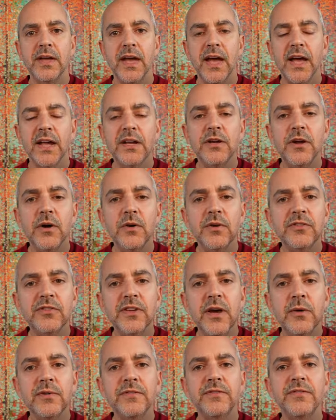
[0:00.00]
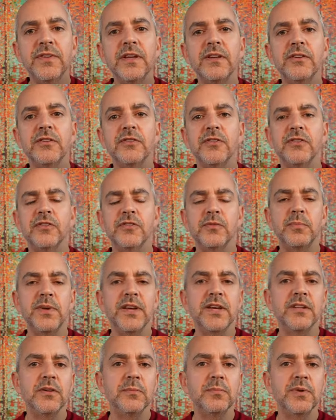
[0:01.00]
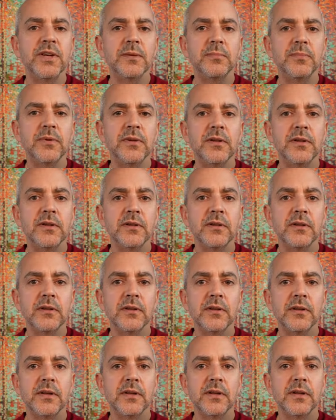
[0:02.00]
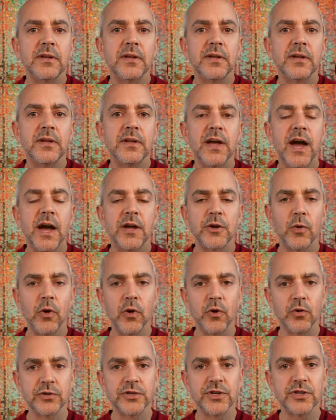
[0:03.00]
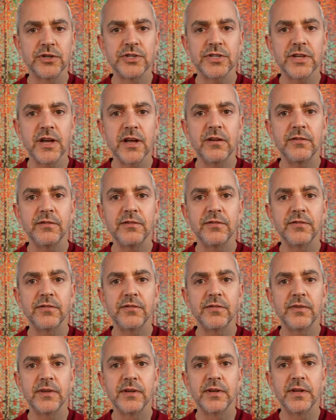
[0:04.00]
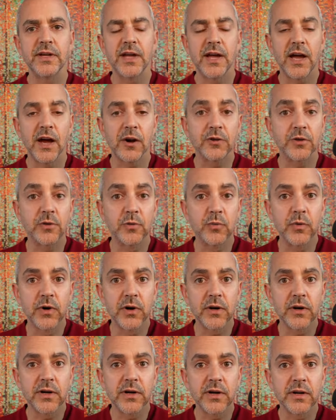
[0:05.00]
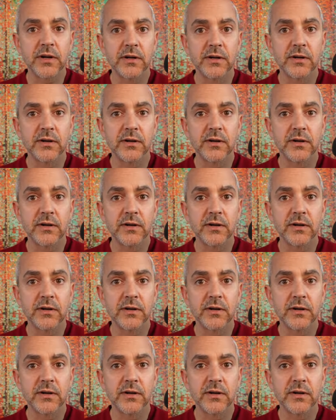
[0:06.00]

And notice how it feels to speak to people, how you hold yourself, how you work.